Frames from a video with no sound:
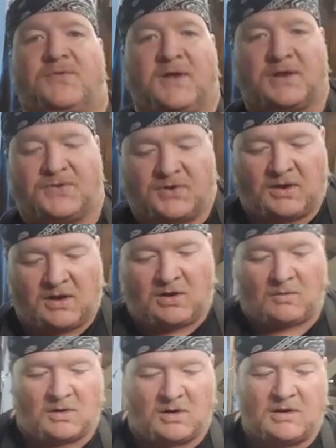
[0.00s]
that uh,
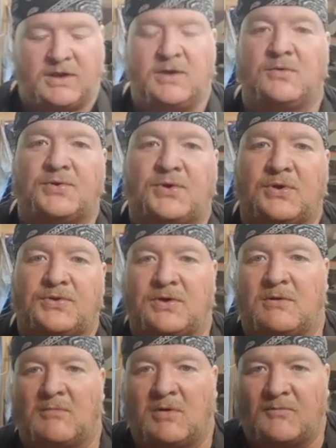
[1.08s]
we're going to use
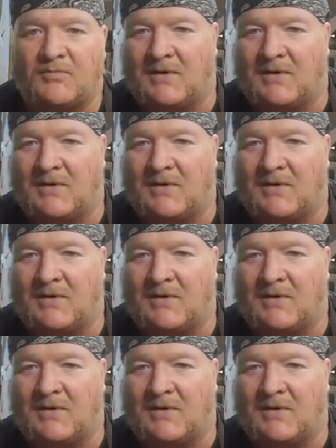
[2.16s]
some of